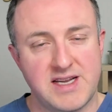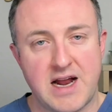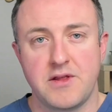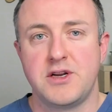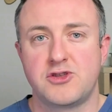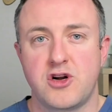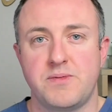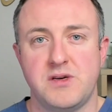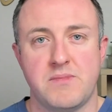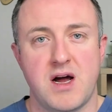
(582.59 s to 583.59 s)
Down in the
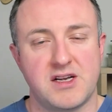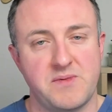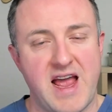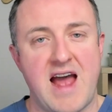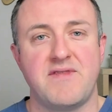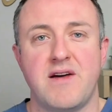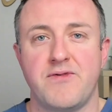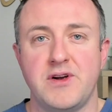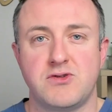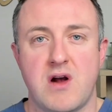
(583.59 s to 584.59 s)
description box, we have that
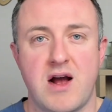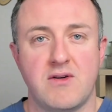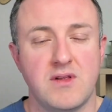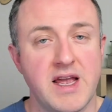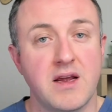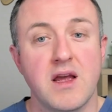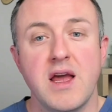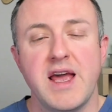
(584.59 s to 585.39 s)
free trial link.